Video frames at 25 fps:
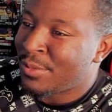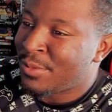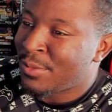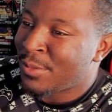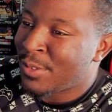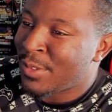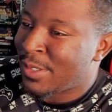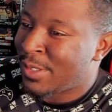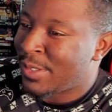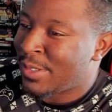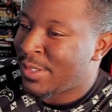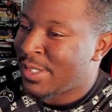
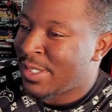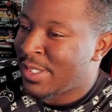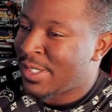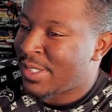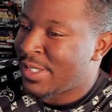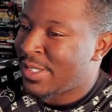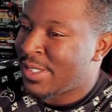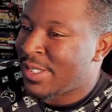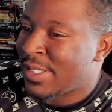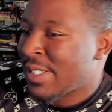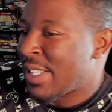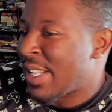Well, it's
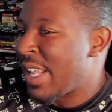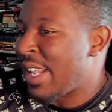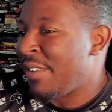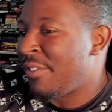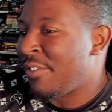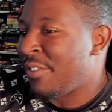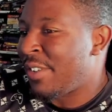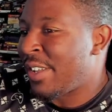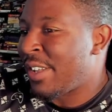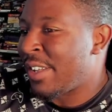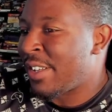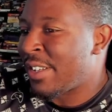not
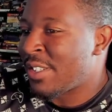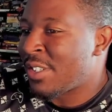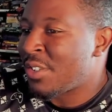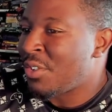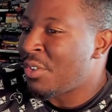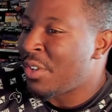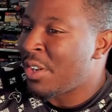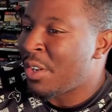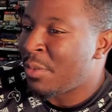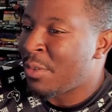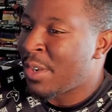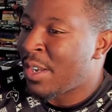even a
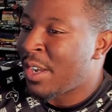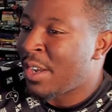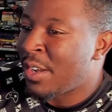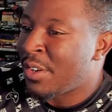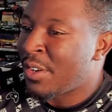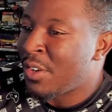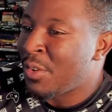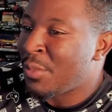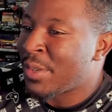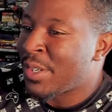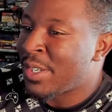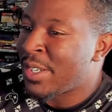story that we all
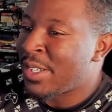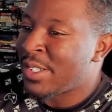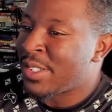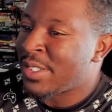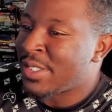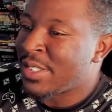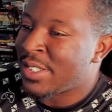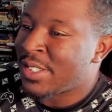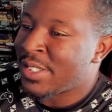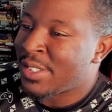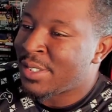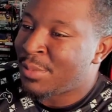know
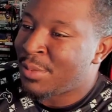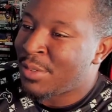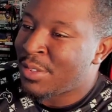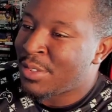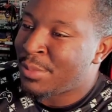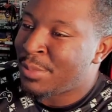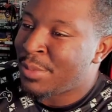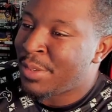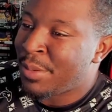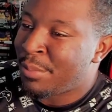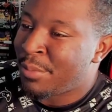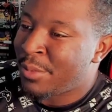because it's
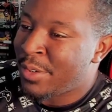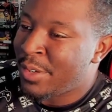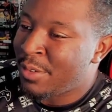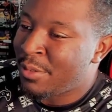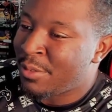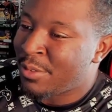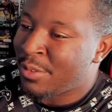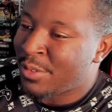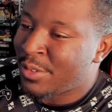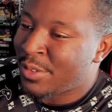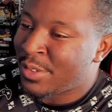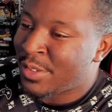supposed to be a
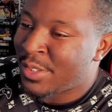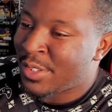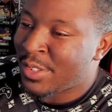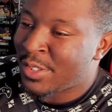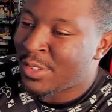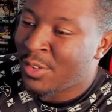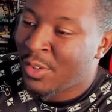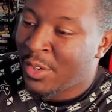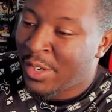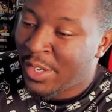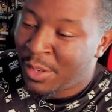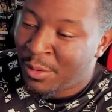prequel to the
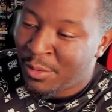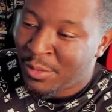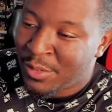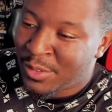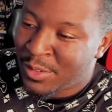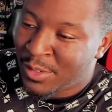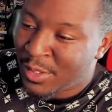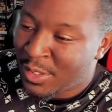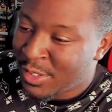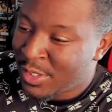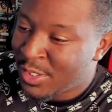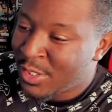story that,
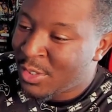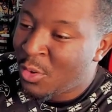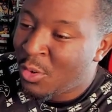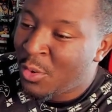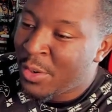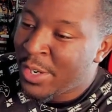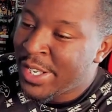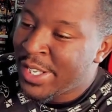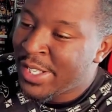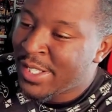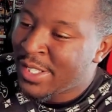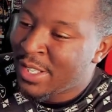to the
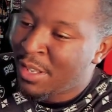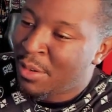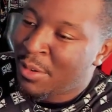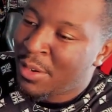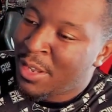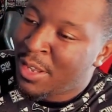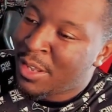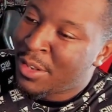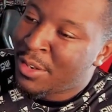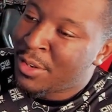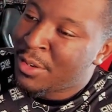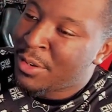stories that we
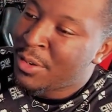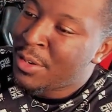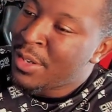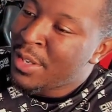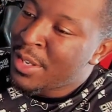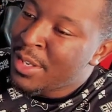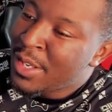all know.